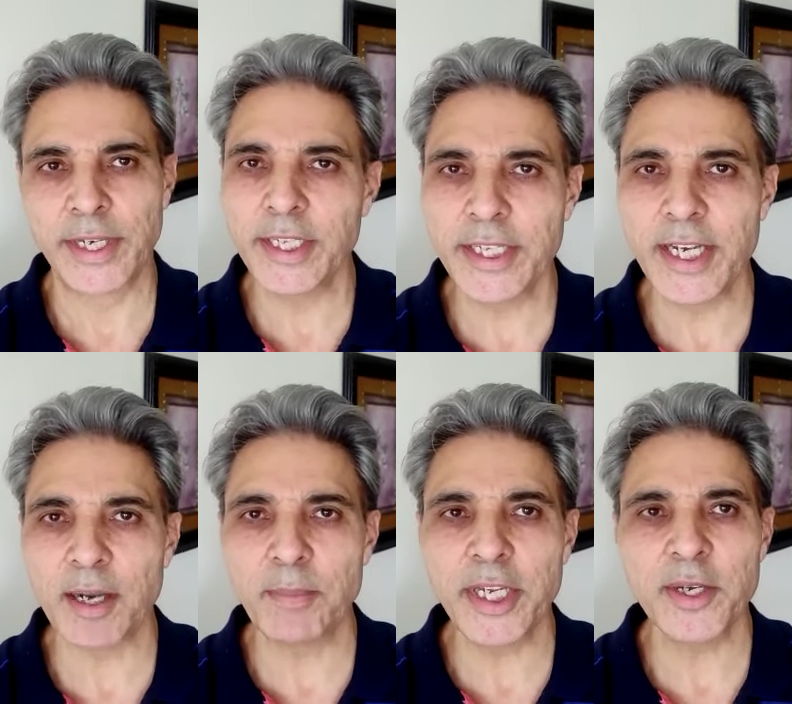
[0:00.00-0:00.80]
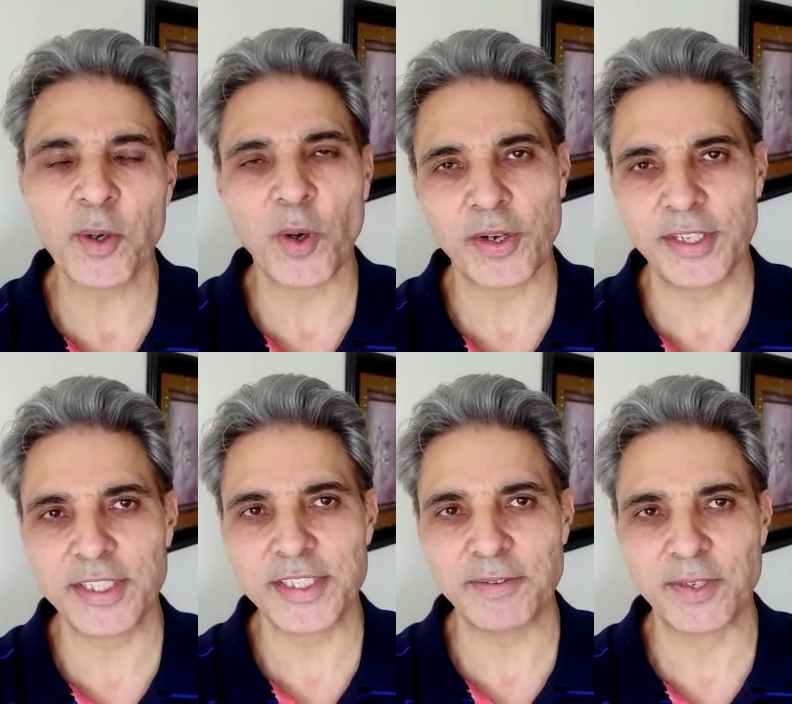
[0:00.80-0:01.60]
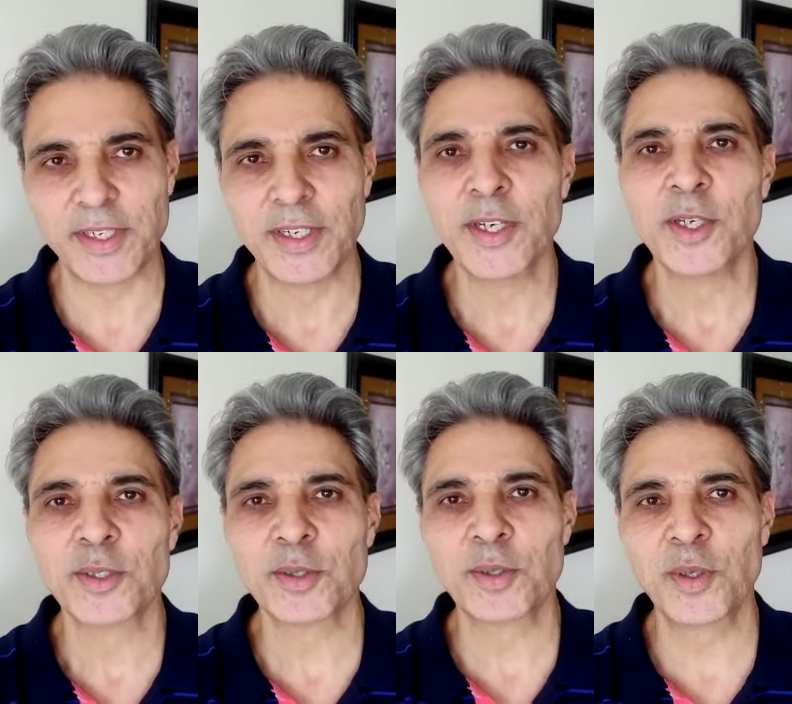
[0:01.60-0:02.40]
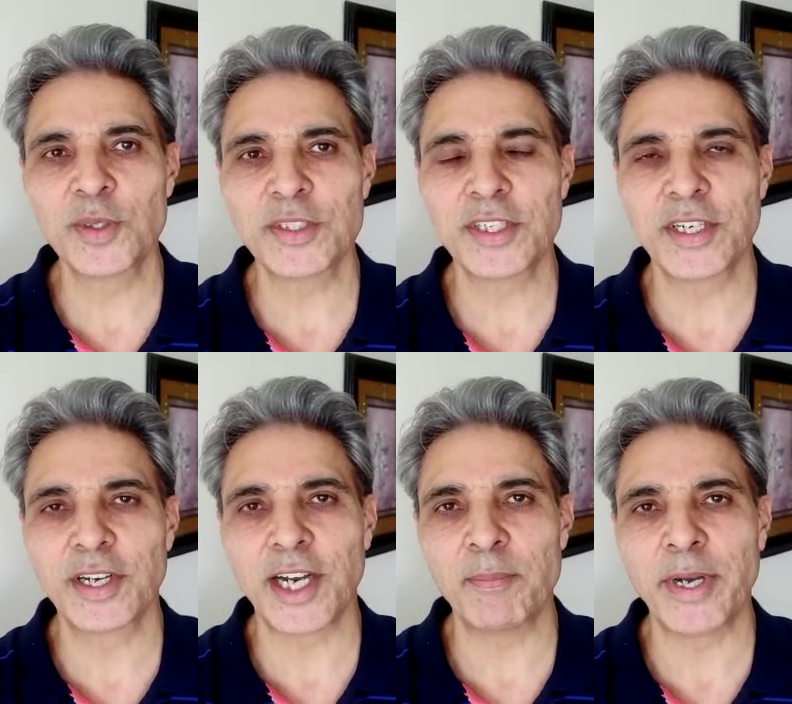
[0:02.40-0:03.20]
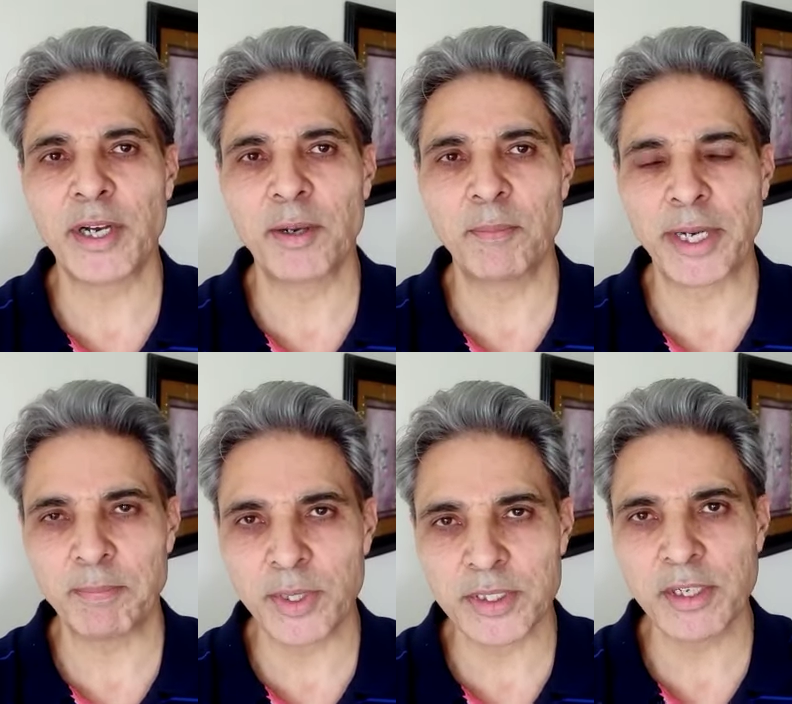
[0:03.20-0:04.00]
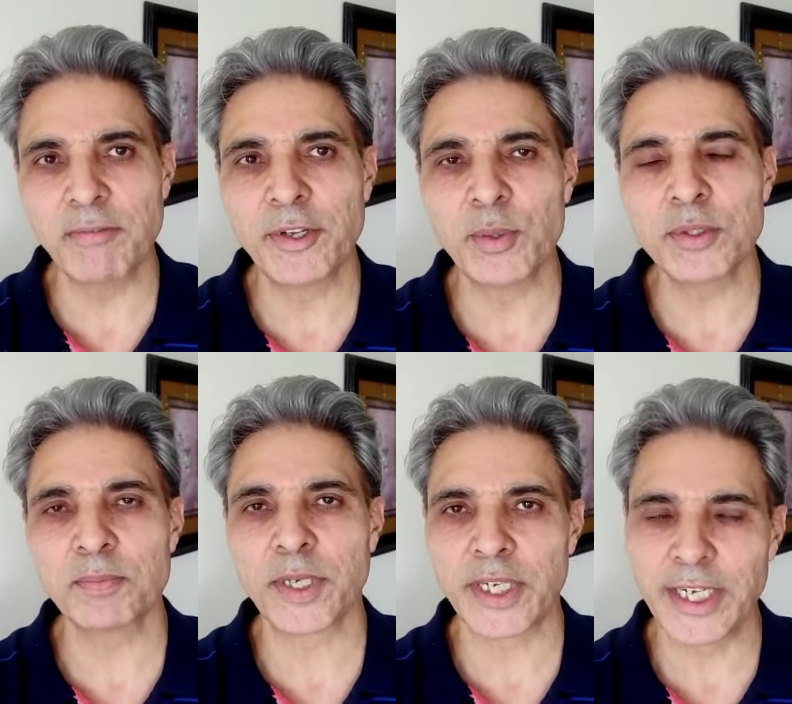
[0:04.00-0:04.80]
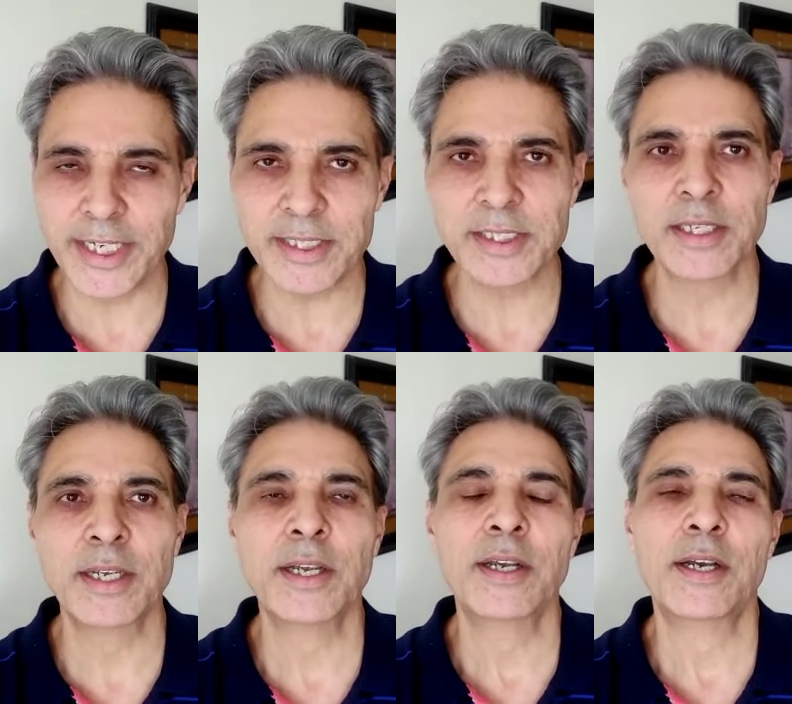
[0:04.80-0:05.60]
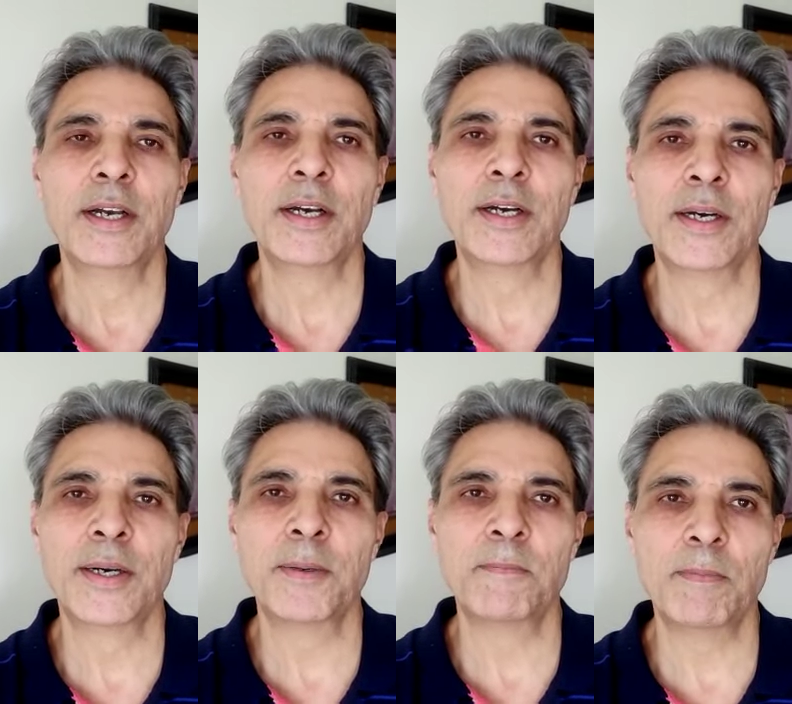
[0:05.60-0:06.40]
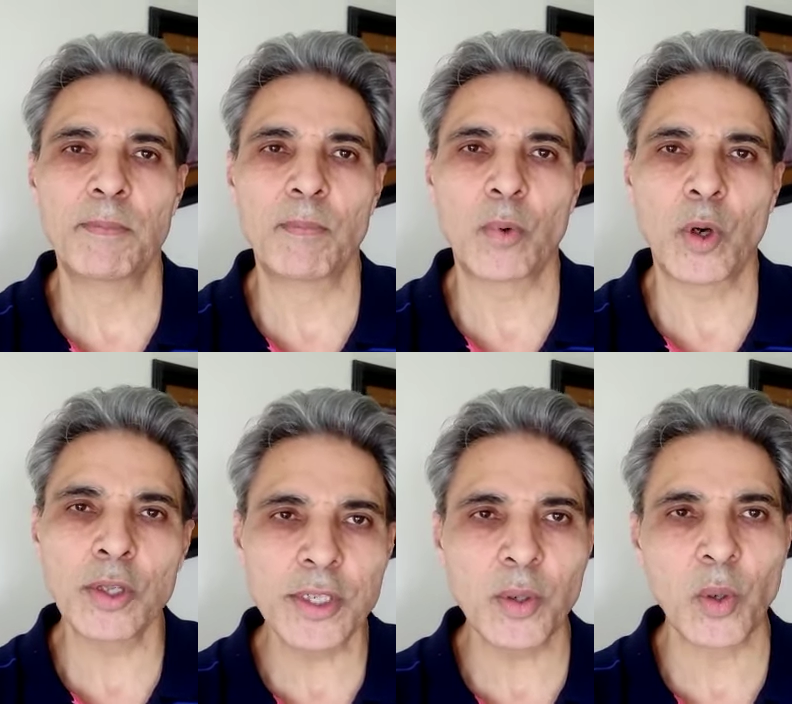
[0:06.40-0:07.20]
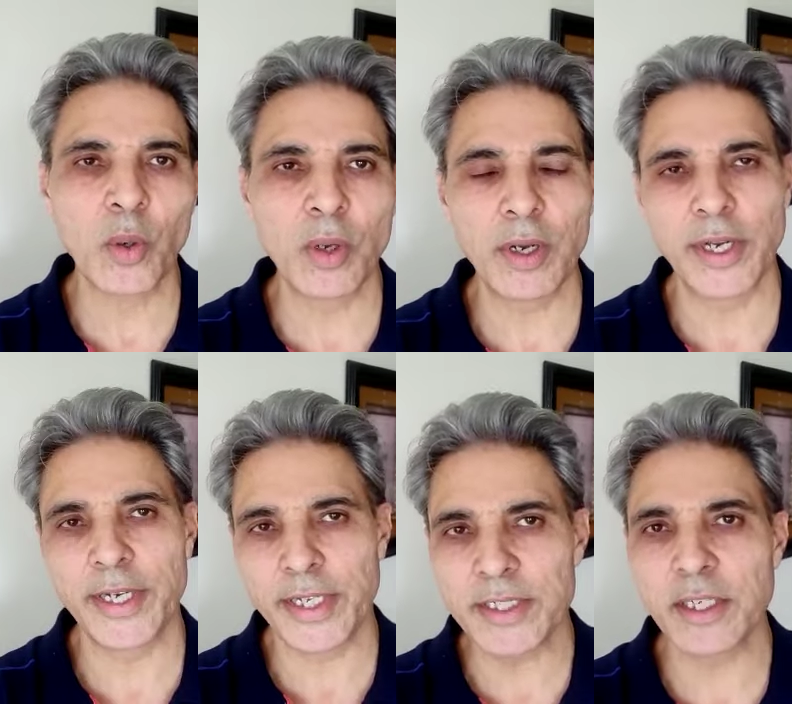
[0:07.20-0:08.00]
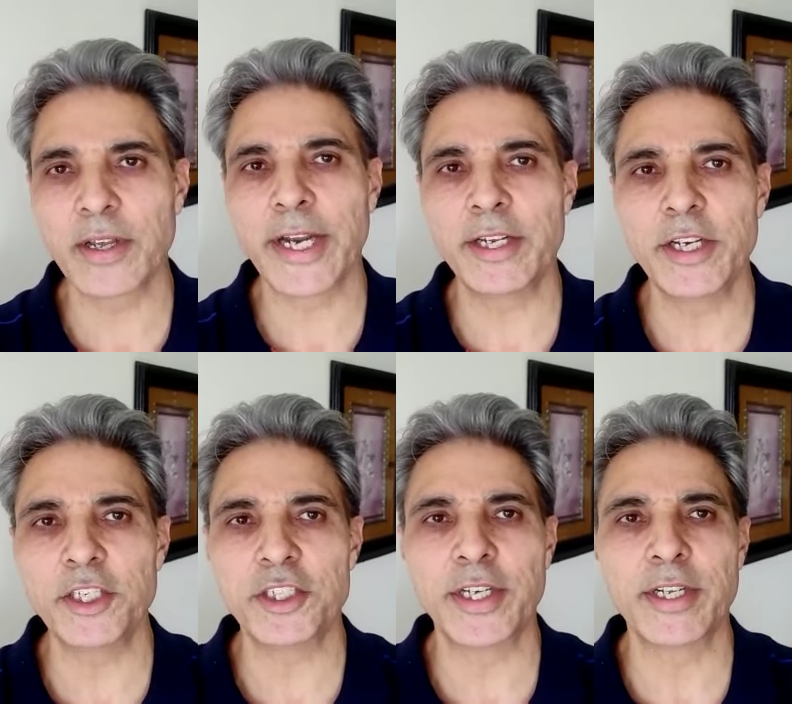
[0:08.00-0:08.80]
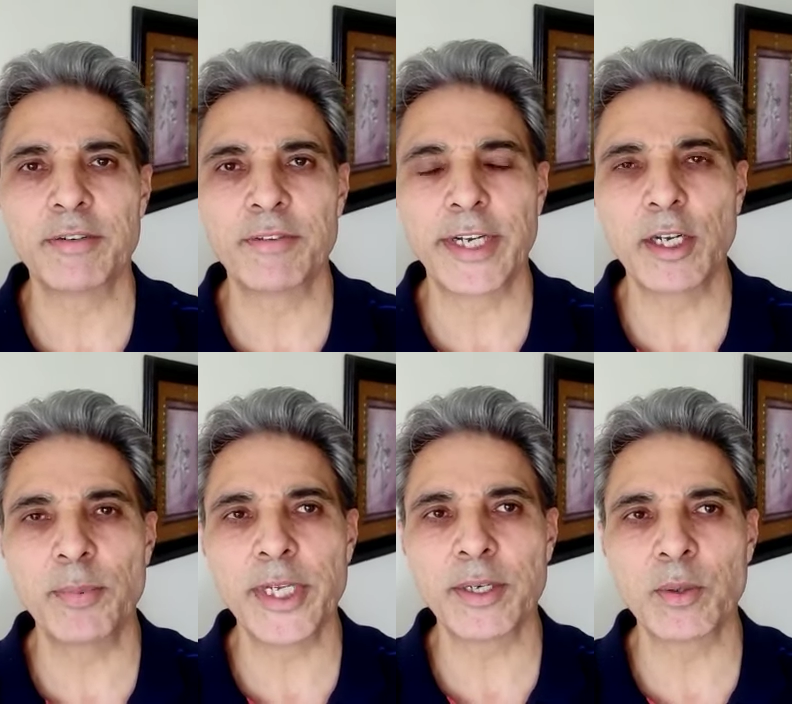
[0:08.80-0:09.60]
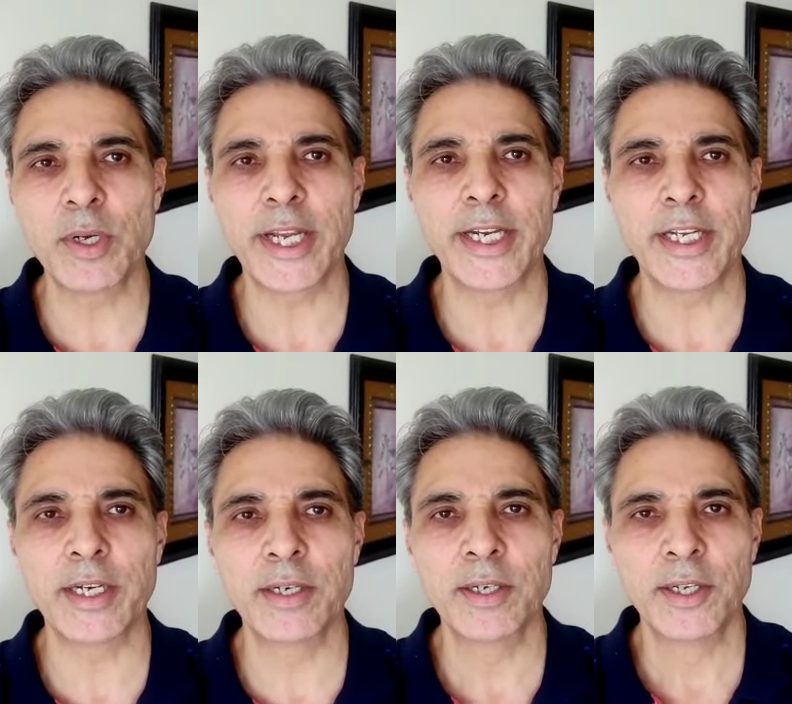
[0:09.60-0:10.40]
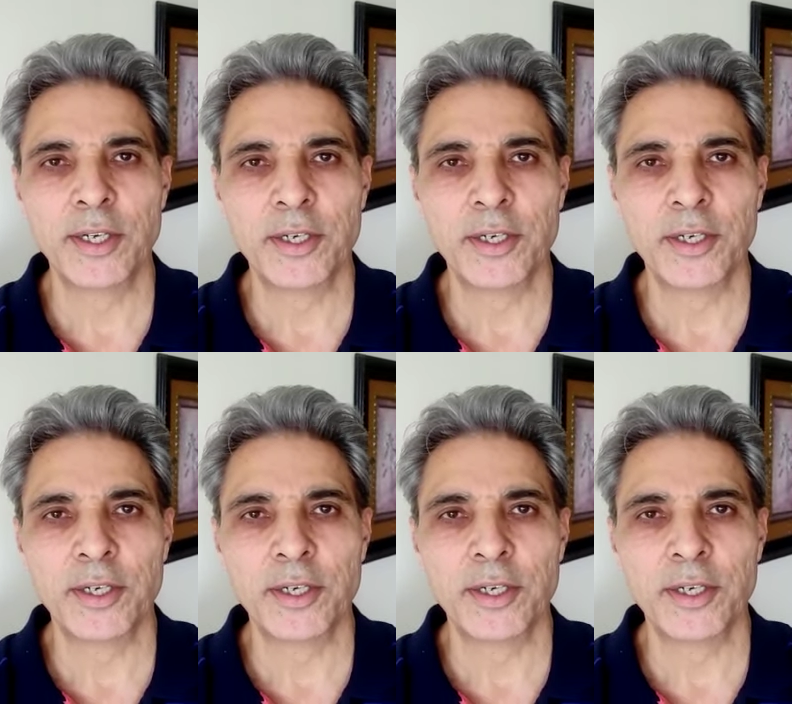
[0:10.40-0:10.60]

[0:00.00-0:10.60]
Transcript: in the army or in the civil. So those are my personal views. But yes, on the whole, it is a great initiative. It will be a good idea